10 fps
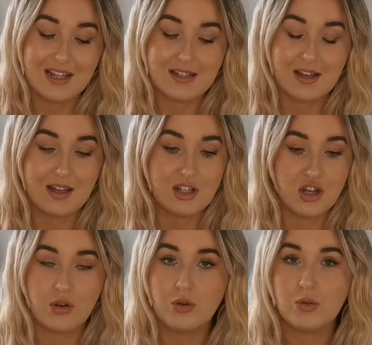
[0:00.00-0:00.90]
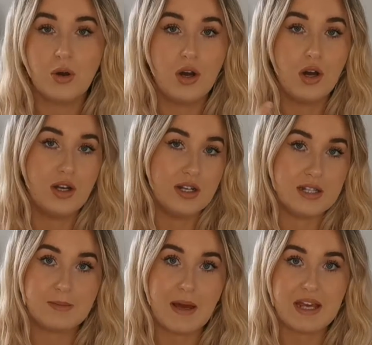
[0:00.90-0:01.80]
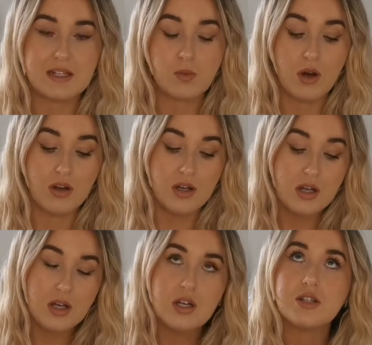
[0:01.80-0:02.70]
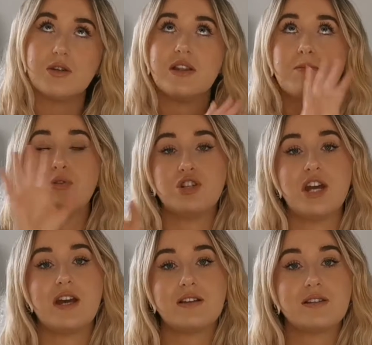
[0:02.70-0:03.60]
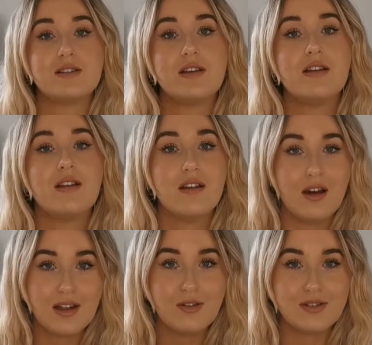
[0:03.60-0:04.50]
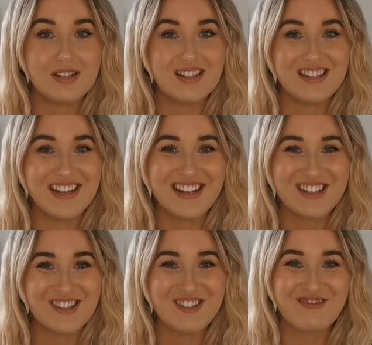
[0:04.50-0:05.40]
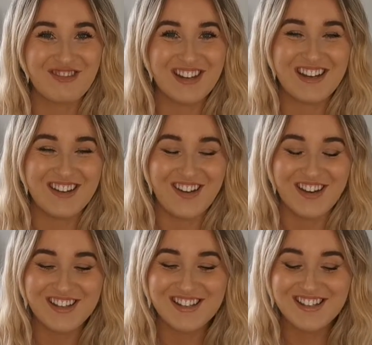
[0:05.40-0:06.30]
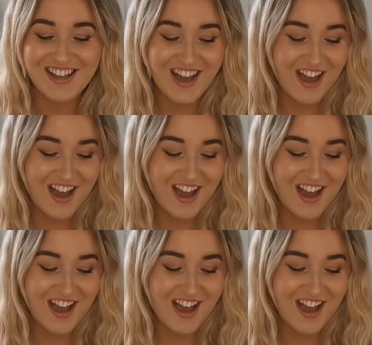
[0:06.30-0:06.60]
There's like a jungle one and a space one, so it then projects light onto the ceiling, so it's really nice.